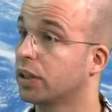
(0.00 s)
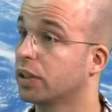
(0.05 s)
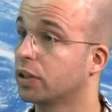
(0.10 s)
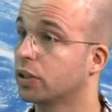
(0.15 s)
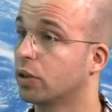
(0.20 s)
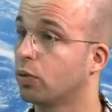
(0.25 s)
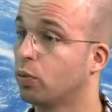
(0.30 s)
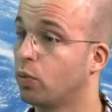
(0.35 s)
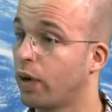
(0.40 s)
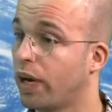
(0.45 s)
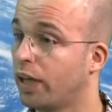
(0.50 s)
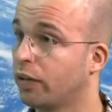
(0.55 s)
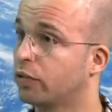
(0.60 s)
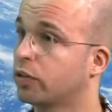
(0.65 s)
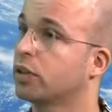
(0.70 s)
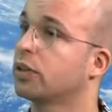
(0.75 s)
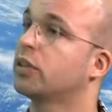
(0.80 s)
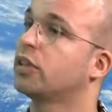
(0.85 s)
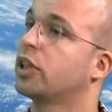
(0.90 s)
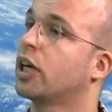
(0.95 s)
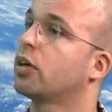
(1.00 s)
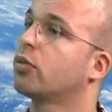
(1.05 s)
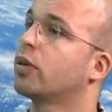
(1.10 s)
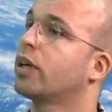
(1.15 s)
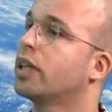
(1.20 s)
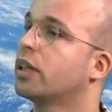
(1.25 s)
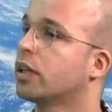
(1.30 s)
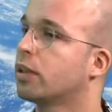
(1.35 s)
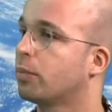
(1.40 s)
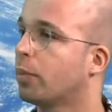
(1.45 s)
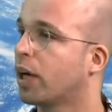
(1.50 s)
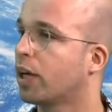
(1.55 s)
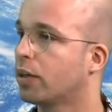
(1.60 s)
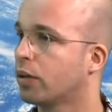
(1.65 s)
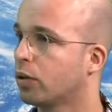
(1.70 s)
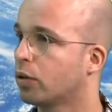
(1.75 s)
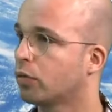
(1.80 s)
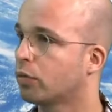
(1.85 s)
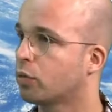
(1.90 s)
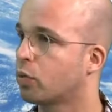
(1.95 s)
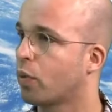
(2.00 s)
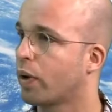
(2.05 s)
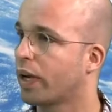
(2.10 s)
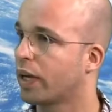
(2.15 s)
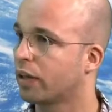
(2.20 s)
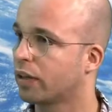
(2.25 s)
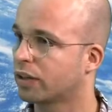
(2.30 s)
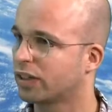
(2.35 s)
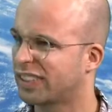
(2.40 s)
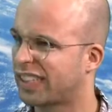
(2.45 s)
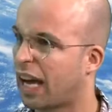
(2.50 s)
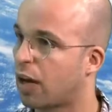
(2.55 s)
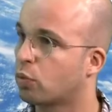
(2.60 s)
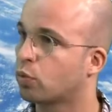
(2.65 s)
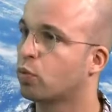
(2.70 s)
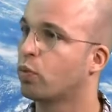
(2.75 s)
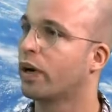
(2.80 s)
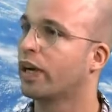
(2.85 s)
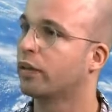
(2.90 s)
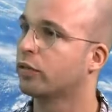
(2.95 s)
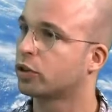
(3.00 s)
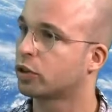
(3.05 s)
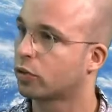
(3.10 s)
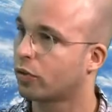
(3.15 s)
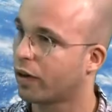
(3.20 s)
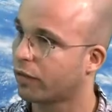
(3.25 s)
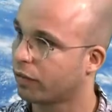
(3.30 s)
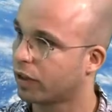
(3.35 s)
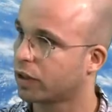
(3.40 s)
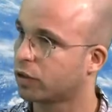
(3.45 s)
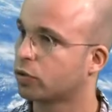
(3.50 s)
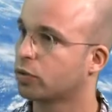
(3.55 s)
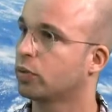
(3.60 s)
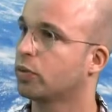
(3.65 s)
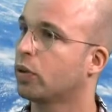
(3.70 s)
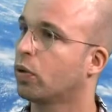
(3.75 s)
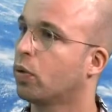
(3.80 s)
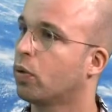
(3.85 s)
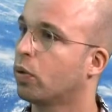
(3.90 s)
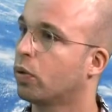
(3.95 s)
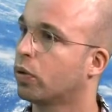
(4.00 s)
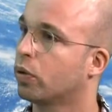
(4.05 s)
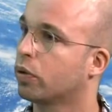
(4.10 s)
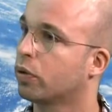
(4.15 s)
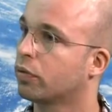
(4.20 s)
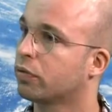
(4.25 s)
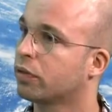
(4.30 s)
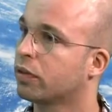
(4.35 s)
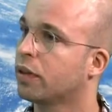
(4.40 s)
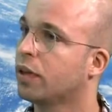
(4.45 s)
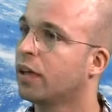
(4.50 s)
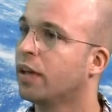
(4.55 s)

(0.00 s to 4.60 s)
So waves generated by an earthquake, sound waves traveling through the whole Earth.